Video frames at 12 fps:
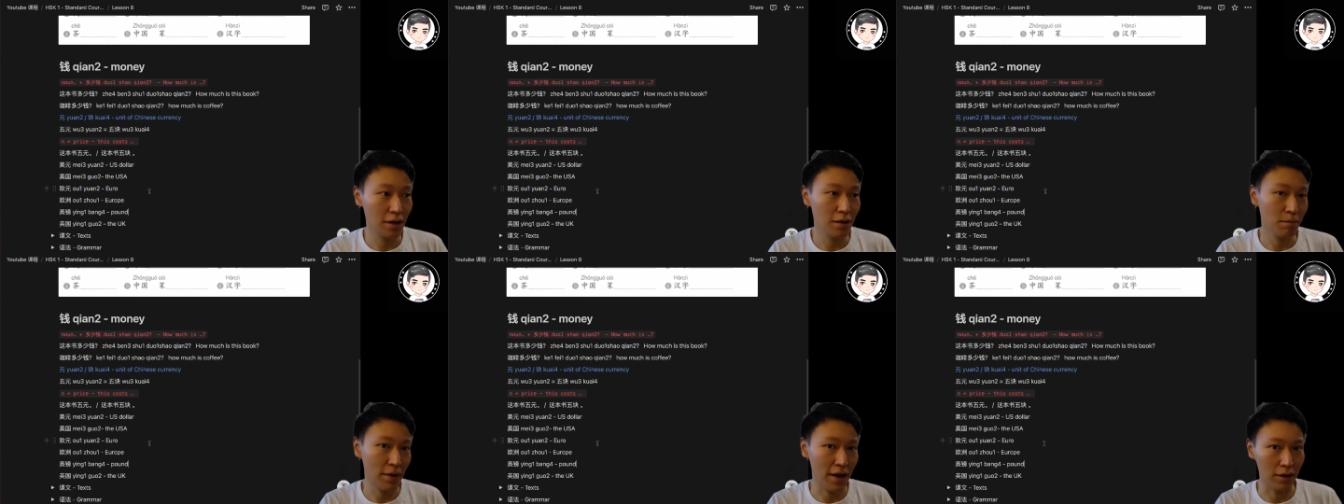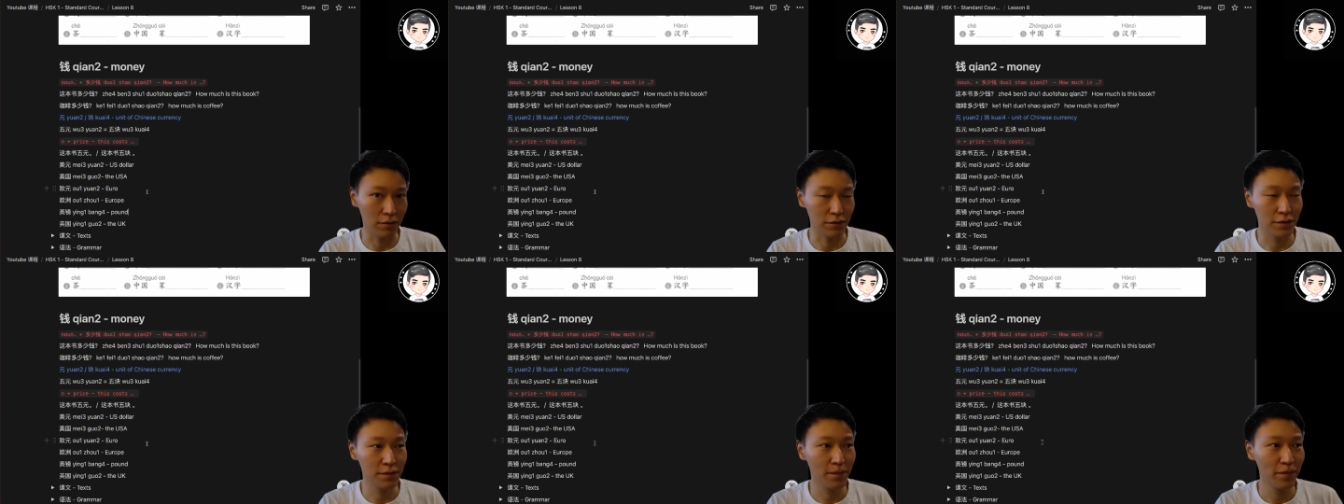and
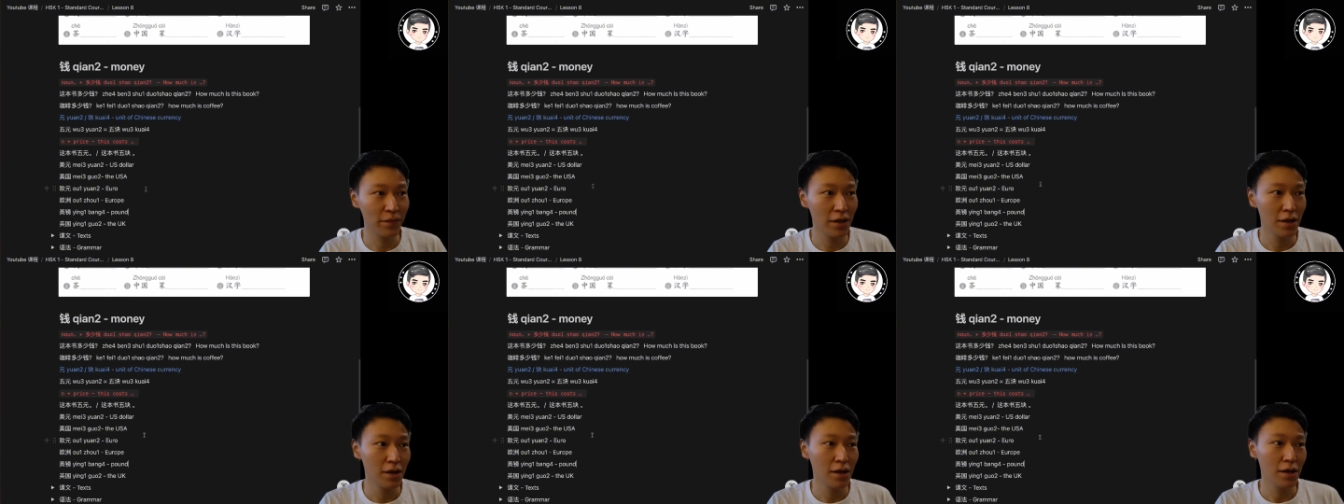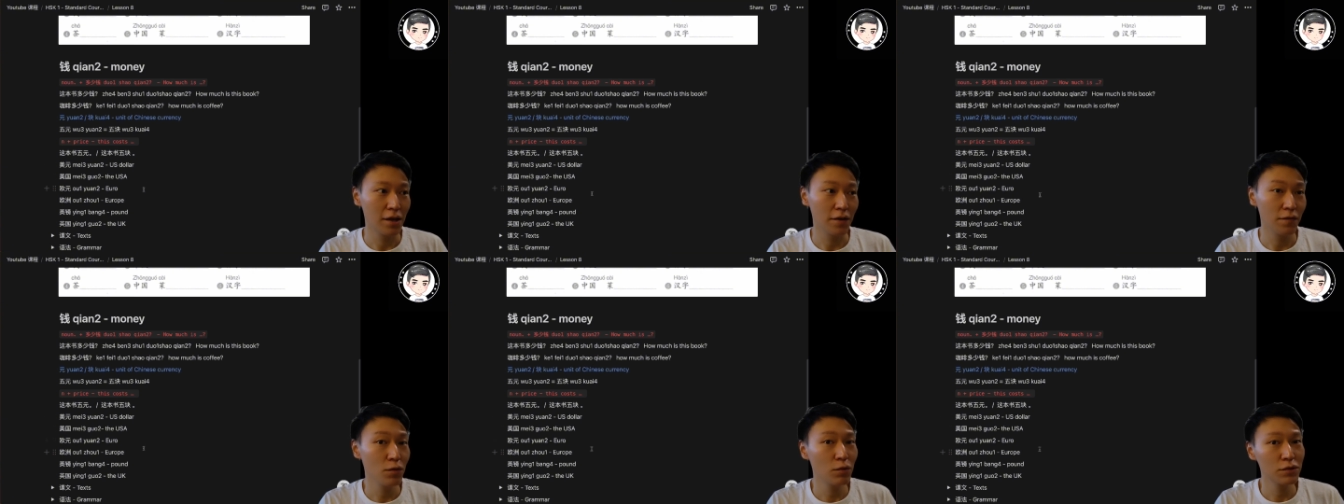pounds.
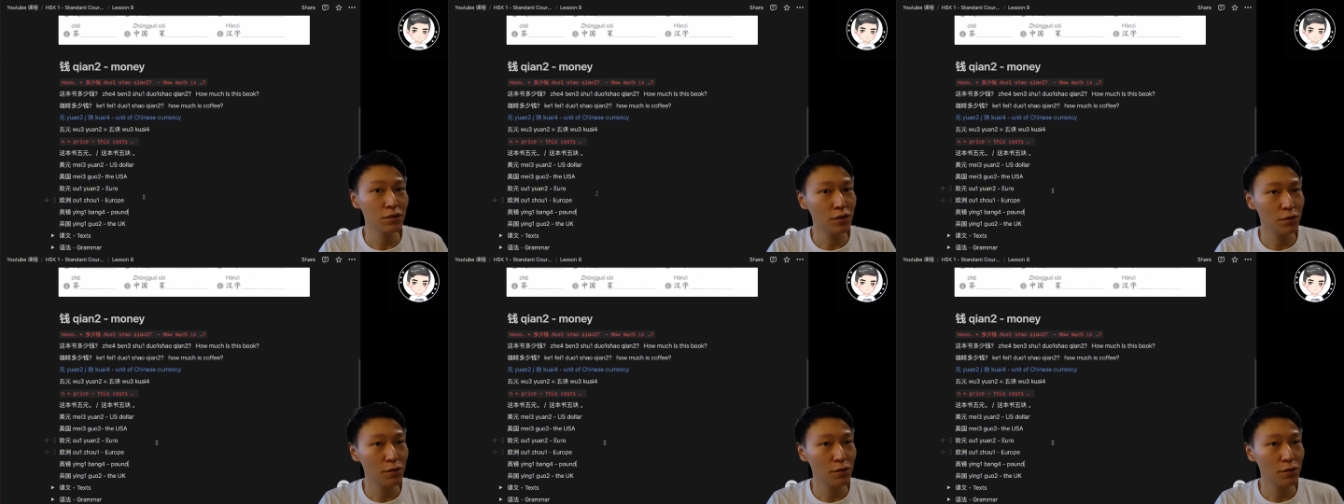If you want to